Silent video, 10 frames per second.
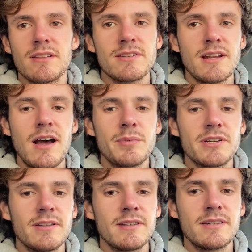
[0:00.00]
there's an
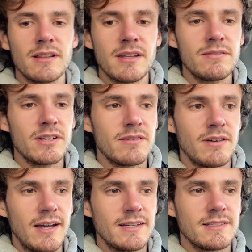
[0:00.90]
option on the delivery
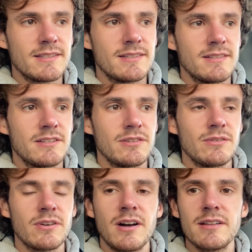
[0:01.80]
device
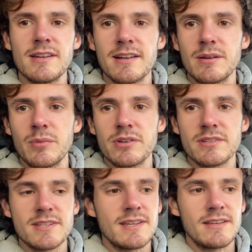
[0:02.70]
to contact
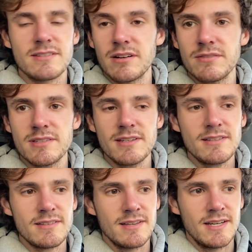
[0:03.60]
emergency
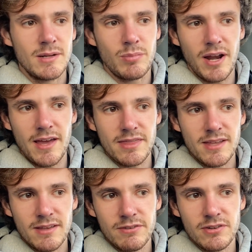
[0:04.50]
services. But I
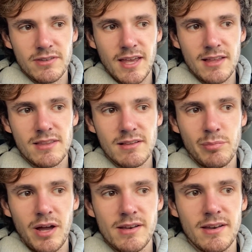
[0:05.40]
think if you just hit this
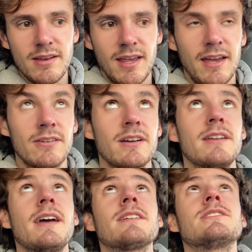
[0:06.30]
button, it'll
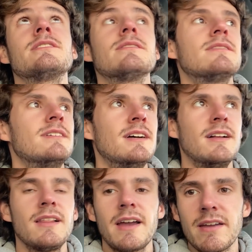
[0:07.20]
connect you.
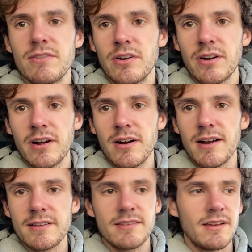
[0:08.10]
Like if you're in a car
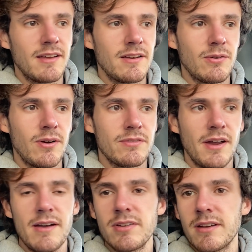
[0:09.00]
accident or if you're
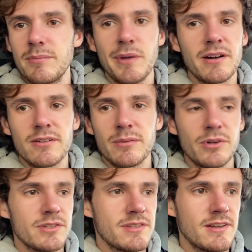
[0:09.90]
having a medical
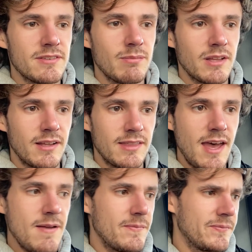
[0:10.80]
emergency or something like
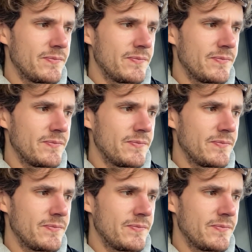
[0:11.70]
that.